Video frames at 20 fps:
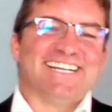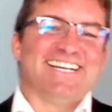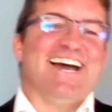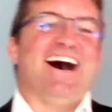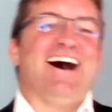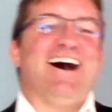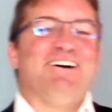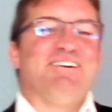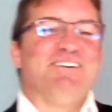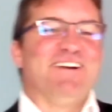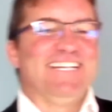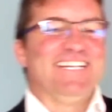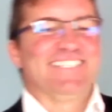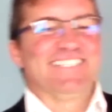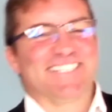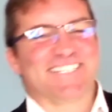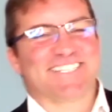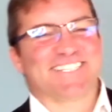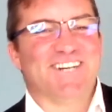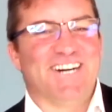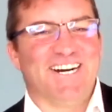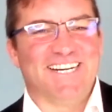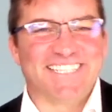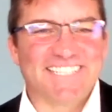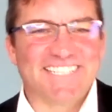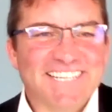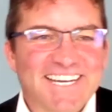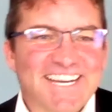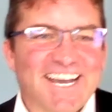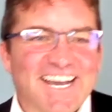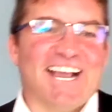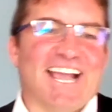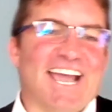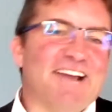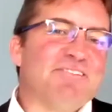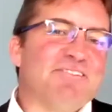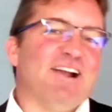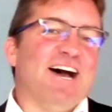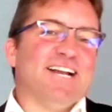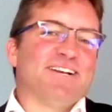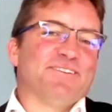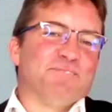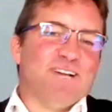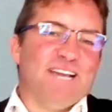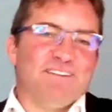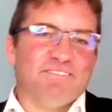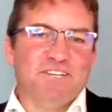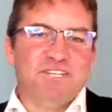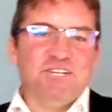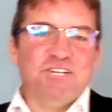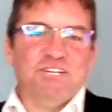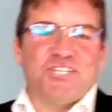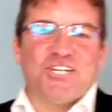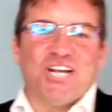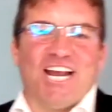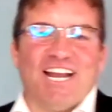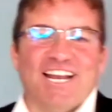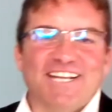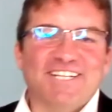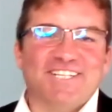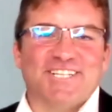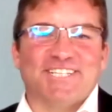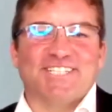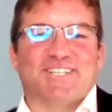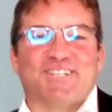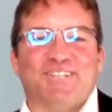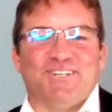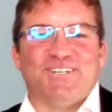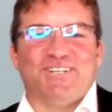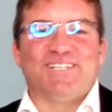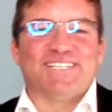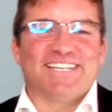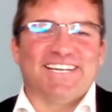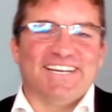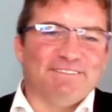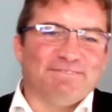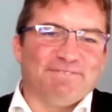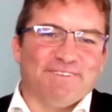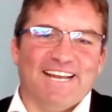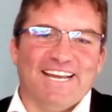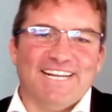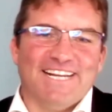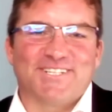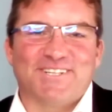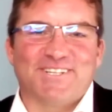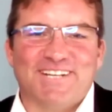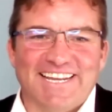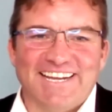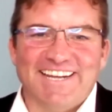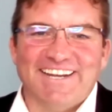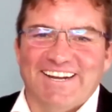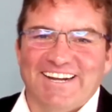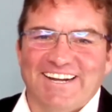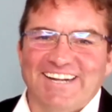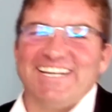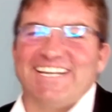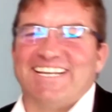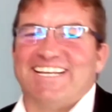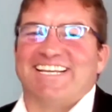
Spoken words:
Oh, where to start? Okay, right. We have a new challenge. It's called financial lingo.